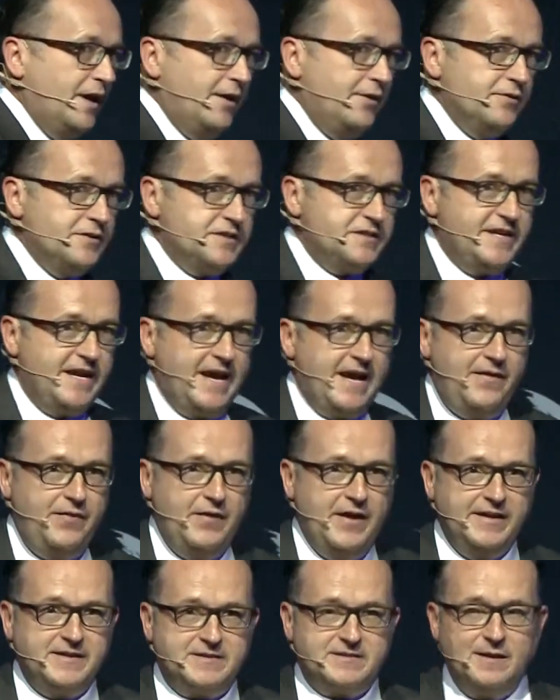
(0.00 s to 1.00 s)
understand
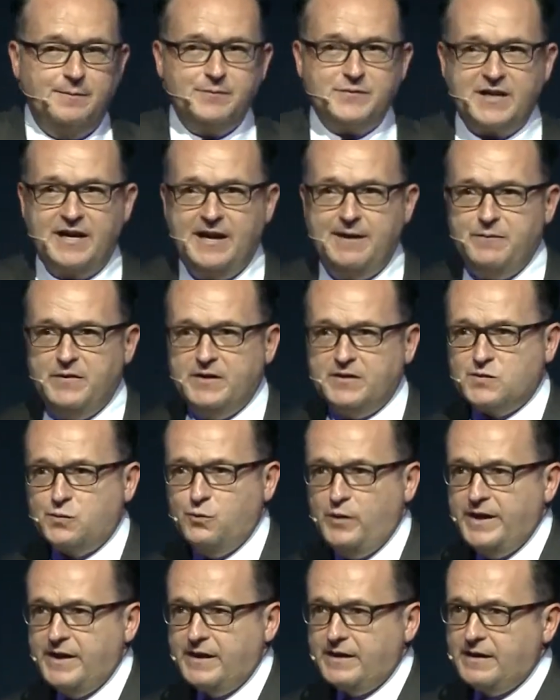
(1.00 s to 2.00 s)
that sometime this
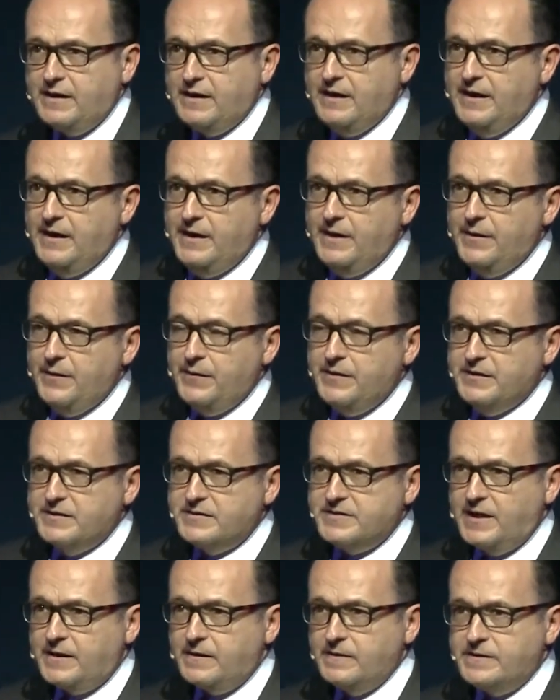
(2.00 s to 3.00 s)
week, the
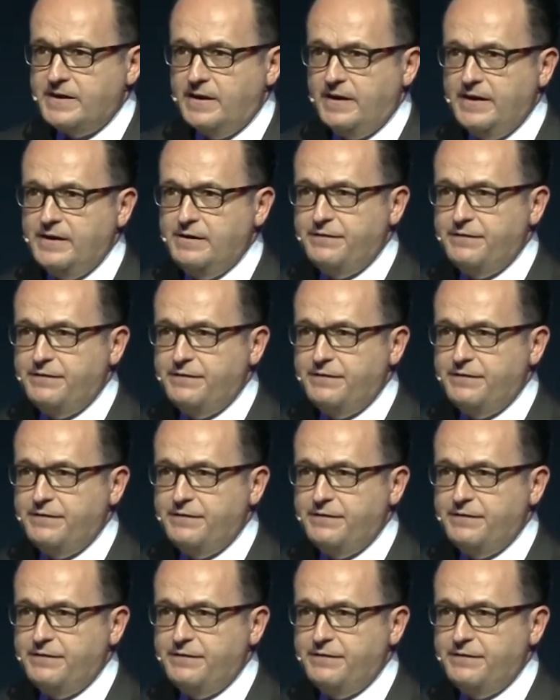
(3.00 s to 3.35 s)
Secretary